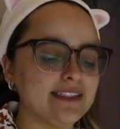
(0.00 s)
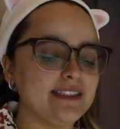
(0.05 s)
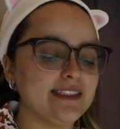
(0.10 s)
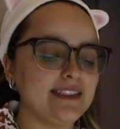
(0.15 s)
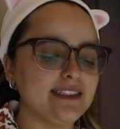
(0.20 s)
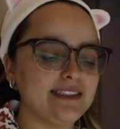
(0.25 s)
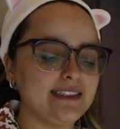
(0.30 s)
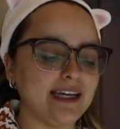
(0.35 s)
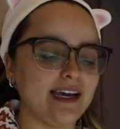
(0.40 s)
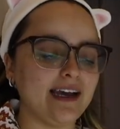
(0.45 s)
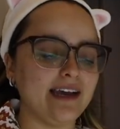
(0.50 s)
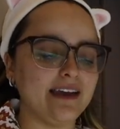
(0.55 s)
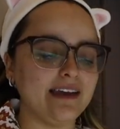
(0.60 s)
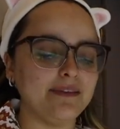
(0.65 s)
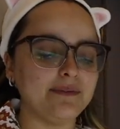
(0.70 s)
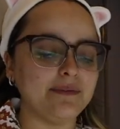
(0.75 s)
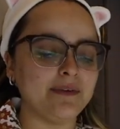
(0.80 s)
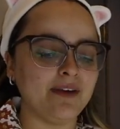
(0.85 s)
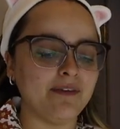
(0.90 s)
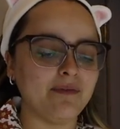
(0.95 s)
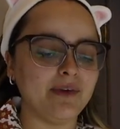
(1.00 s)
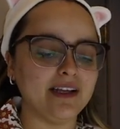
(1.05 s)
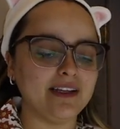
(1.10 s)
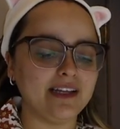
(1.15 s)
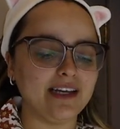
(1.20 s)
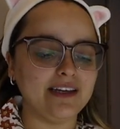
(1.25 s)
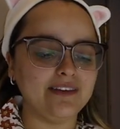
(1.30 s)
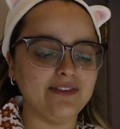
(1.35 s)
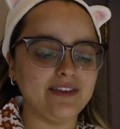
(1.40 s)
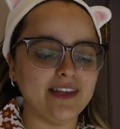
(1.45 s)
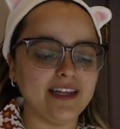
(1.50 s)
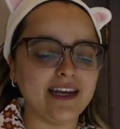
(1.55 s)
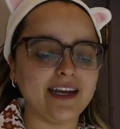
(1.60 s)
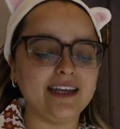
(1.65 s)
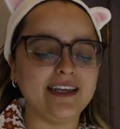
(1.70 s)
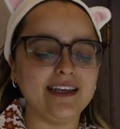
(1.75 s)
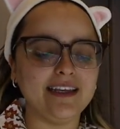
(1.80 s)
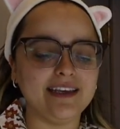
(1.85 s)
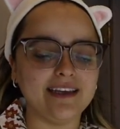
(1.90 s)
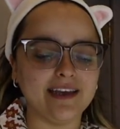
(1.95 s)
is the time of my life that
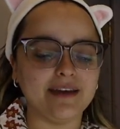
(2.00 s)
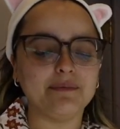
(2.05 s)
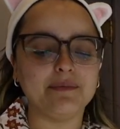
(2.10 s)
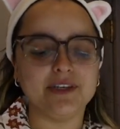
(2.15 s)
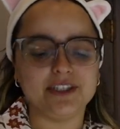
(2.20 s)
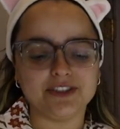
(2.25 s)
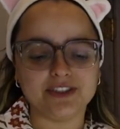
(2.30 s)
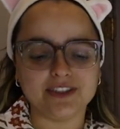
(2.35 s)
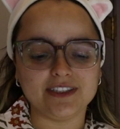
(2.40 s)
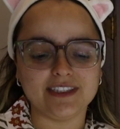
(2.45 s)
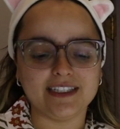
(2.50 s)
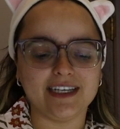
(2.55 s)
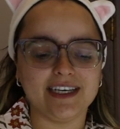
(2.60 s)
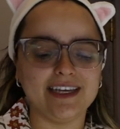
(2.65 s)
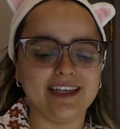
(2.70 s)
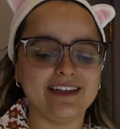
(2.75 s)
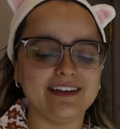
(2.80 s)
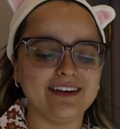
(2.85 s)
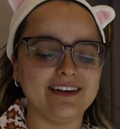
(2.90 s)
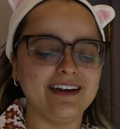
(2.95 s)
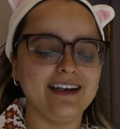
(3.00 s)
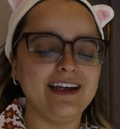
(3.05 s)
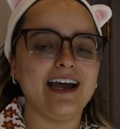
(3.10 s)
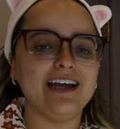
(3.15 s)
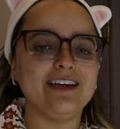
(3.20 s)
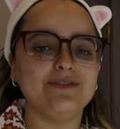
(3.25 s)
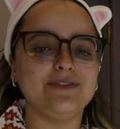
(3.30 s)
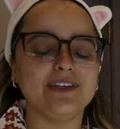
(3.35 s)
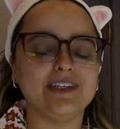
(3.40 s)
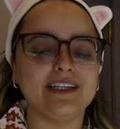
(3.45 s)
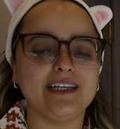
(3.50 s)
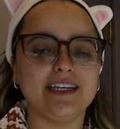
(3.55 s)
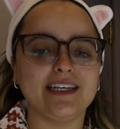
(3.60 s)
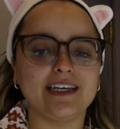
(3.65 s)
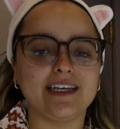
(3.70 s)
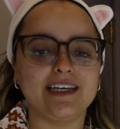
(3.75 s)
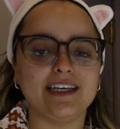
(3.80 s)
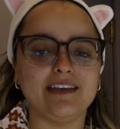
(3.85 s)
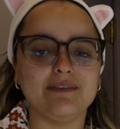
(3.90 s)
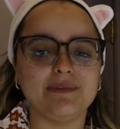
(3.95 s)
I get my shit together. I feel like
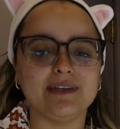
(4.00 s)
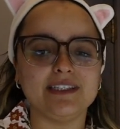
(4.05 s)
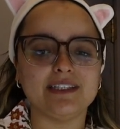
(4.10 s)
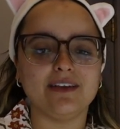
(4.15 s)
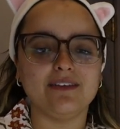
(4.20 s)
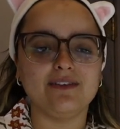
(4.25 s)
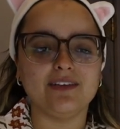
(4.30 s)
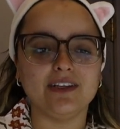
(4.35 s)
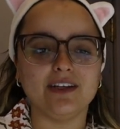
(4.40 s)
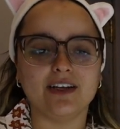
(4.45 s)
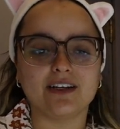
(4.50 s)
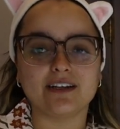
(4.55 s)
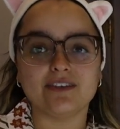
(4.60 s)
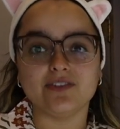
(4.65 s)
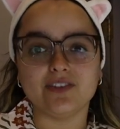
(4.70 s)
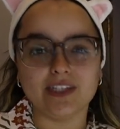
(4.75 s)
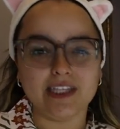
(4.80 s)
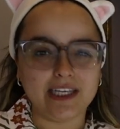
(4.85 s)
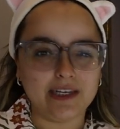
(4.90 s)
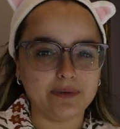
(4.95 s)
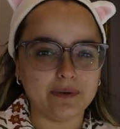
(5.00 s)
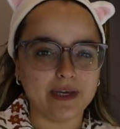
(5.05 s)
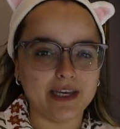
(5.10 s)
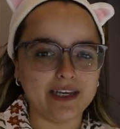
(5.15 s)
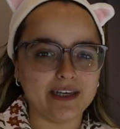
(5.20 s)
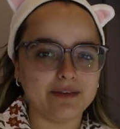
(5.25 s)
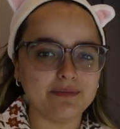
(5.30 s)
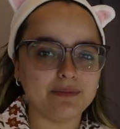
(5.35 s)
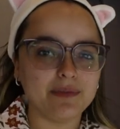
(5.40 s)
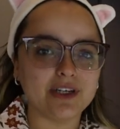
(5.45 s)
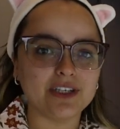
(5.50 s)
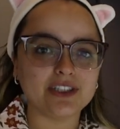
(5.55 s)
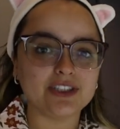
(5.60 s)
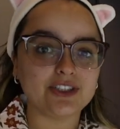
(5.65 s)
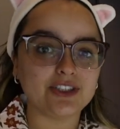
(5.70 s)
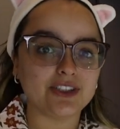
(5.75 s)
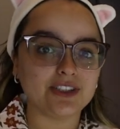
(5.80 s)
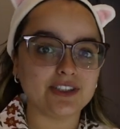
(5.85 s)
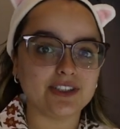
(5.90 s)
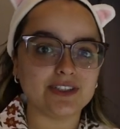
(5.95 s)
I gave myself a lot of leeway in
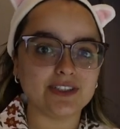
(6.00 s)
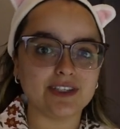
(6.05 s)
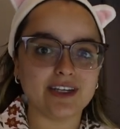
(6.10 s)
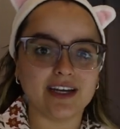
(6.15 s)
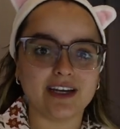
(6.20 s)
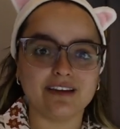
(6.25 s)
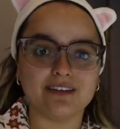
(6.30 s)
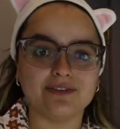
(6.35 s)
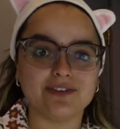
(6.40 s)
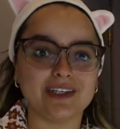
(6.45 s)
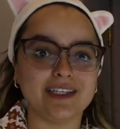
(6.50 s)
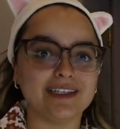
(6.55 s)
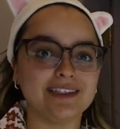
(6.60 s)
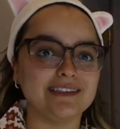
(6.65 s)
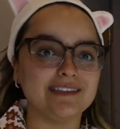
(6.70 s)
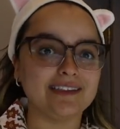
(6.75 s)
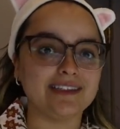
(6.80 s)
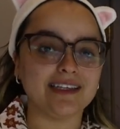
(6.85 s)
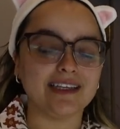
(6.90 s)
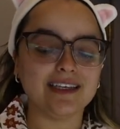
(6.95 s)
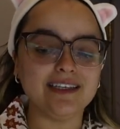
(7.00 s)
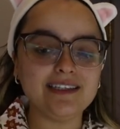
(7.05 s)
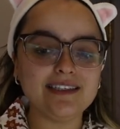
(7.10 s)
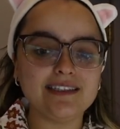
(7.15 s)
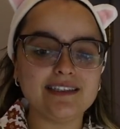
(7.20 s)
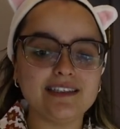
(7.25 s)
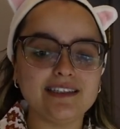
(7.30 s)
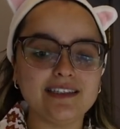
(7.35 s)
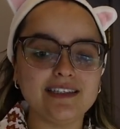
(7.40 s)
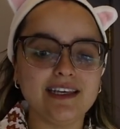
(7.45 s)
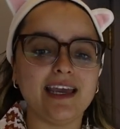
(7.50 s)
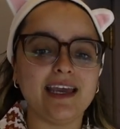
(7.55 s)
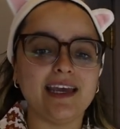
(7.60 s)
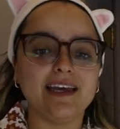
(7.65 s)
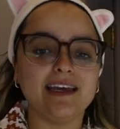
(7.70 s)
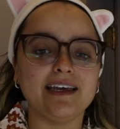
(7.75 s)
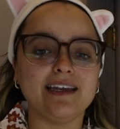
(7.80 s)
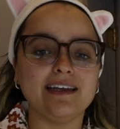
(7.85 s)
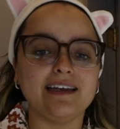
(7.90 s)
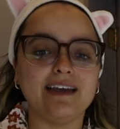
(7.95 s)
March just to kind of exist.
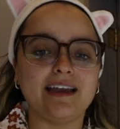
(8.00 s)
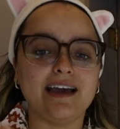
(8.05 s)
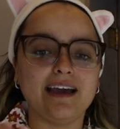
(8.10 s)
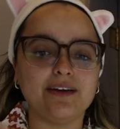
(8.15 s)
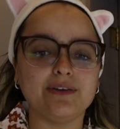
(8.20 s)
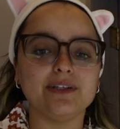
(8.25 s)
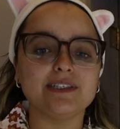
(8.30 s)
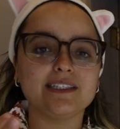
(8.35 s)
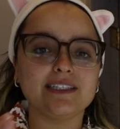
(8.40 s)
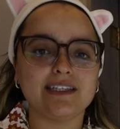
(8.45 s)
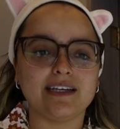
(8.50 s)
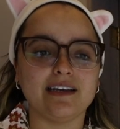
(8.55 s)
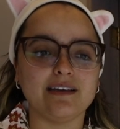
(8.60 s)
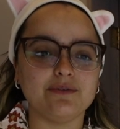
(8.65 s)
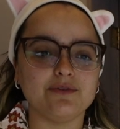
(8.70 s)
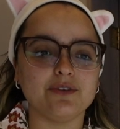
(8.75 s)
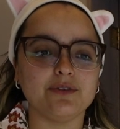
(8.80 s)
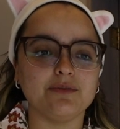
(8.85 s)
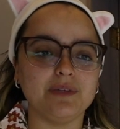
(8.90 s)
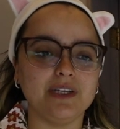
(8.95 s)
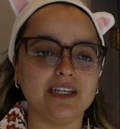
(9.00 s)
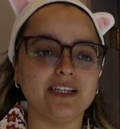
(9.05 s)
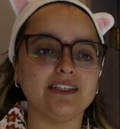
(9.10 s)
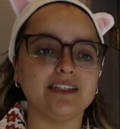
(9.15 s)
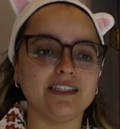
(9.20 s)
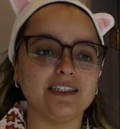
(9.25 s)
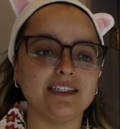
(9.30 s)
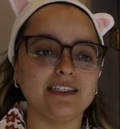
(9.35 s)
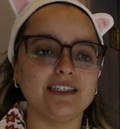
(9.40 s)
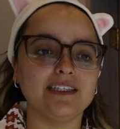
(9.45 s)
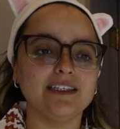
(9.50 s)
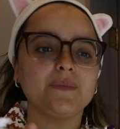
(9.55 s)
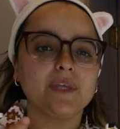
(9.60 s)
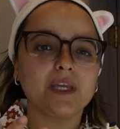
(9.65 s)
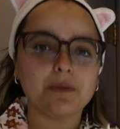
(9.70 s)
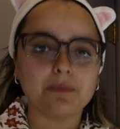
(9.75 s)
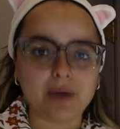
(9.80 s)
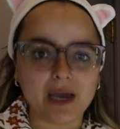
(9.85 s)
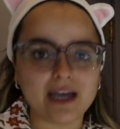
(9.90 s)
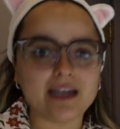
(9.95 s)
And now it's time for me to like
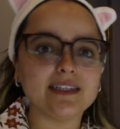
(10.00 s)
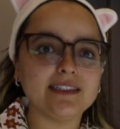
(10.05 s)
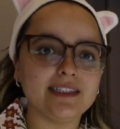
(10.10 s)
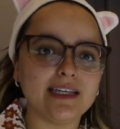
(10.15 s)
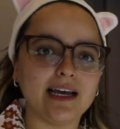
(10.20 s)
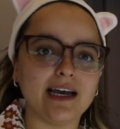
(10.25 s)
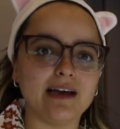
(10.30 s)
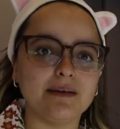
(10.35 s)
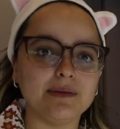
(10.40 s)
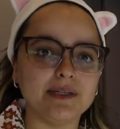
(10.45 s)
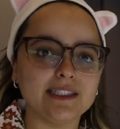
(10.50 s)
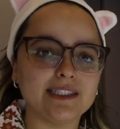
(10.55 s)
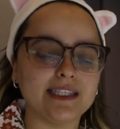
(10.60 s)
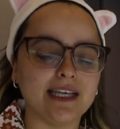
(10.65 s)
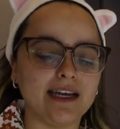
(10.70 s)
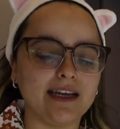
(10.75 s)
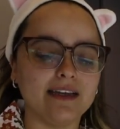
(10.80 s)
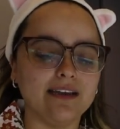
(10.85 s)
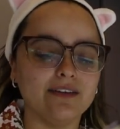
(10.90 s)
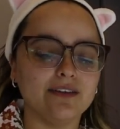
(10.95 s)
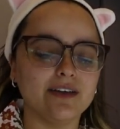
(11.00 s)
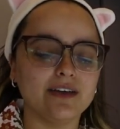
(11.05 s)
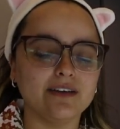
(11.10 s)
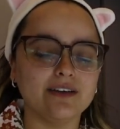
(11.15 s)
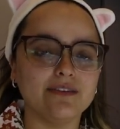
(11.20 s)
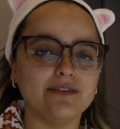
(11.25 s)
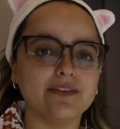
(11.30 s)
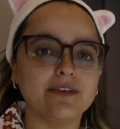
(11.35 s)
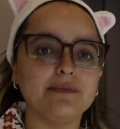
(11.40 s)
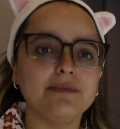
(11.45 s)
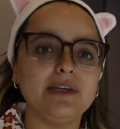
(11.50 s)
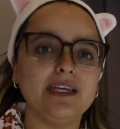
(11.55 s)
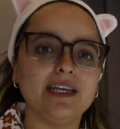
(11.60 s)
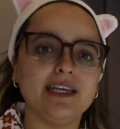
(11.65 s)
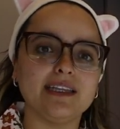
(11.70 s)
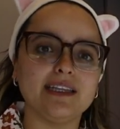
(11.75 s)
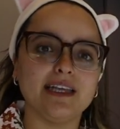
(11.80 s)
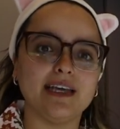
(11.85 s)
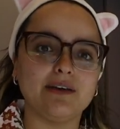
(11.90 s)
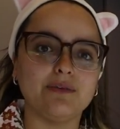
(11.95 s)
get back into habits that I know are good for me
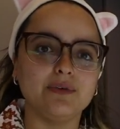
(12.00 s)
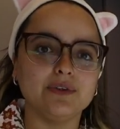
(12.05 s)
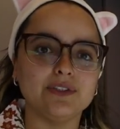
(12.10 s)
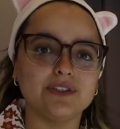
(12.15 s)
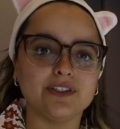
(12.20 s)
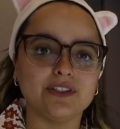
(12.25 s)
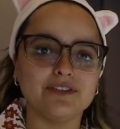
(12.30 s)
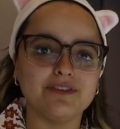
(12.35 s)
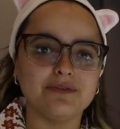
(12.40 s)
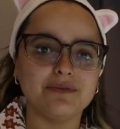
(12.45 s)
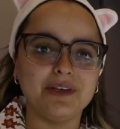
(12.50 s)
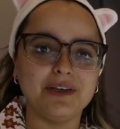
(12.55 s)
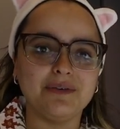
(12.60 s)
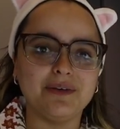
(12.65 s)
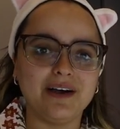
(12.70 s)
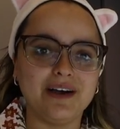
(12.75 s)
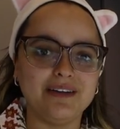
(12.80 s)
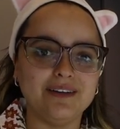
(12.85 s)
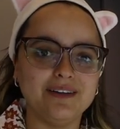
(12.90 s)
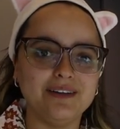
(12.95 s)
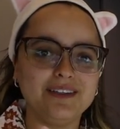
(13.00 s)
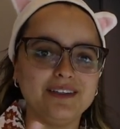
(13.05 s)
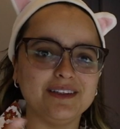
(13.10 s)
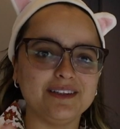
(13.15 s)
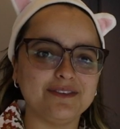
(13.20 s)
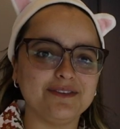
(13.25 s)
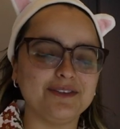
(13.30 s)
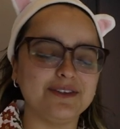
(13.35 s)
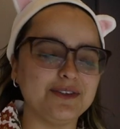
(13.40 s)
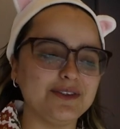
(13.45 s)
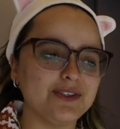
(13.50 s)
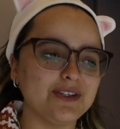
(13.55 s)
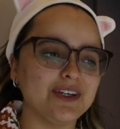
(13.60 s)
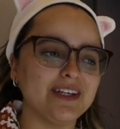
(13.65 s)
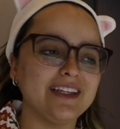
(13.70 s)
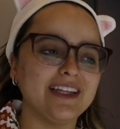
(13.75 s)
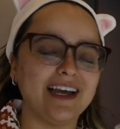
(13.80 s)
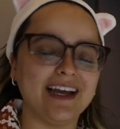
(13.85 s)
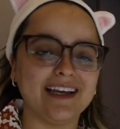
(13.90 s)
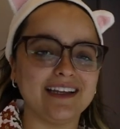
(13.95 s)
and that will serve me well in the future
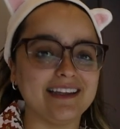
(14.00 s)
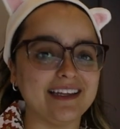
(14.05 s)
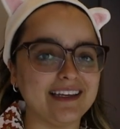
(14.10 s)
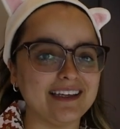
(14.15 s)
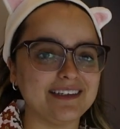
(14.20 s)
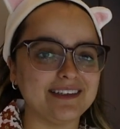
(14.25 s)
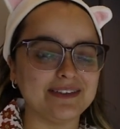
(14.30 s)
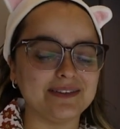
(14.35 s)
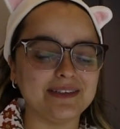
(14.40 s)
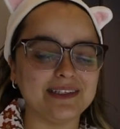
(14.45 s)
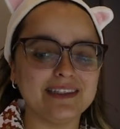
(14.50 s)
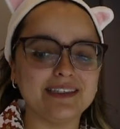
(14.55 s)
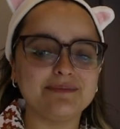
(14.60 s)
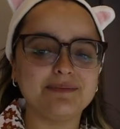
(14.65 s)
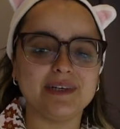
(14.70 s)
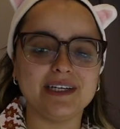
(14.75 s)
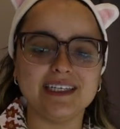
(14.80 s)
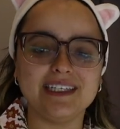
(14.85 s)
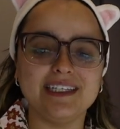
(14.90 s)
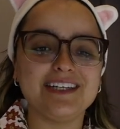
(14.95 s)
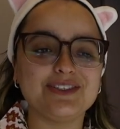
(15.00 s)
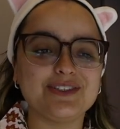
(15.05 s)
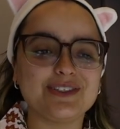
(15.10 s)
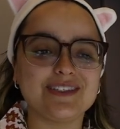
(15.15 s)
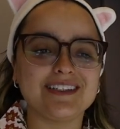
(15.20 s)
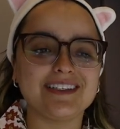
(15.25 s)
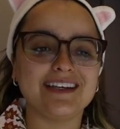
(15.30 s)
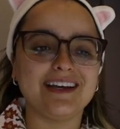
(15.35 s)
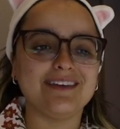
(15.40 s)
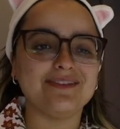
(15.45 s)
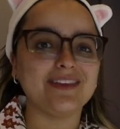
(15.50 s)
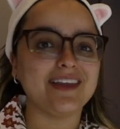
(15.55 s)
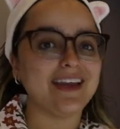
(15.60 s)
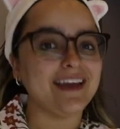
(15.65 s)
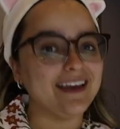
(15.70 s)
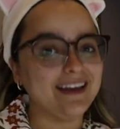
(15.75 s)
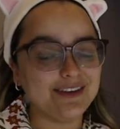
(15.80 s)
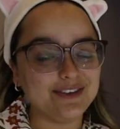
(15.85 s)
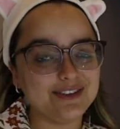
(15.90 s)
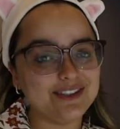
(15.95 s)
and that I like doing, but just didn't have the
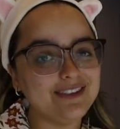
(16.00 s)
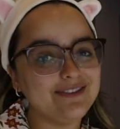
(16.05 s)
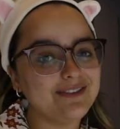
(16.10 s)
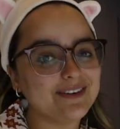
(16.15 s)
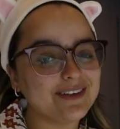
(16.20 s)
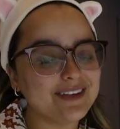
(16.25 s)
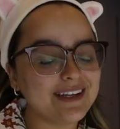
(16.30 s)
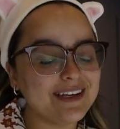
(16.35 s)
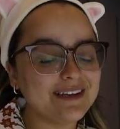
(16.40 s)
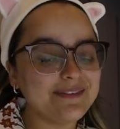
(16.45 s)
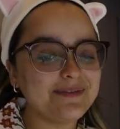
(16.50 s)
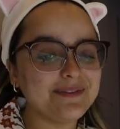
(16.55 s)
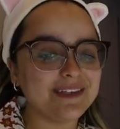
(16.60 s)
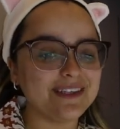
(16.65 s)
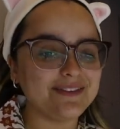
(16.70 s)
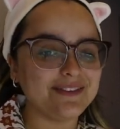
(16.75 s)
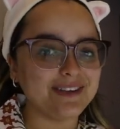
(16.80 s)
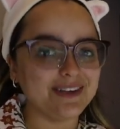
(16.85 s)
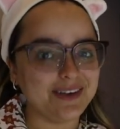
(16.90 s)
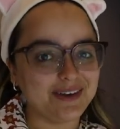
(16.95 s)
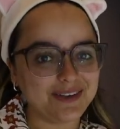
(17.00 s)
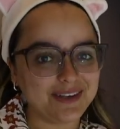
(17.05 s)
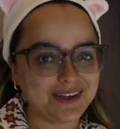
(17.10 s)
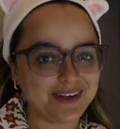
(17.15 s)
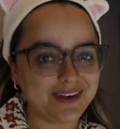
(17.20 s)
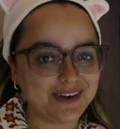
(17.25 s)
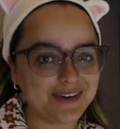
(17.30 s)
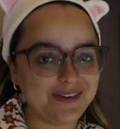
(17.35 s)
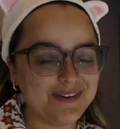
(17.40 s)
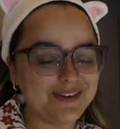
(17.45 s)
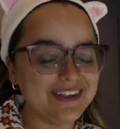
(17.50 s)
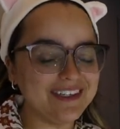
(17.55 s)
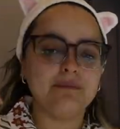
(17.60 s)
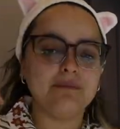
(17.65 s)
energy for them. Like, you know.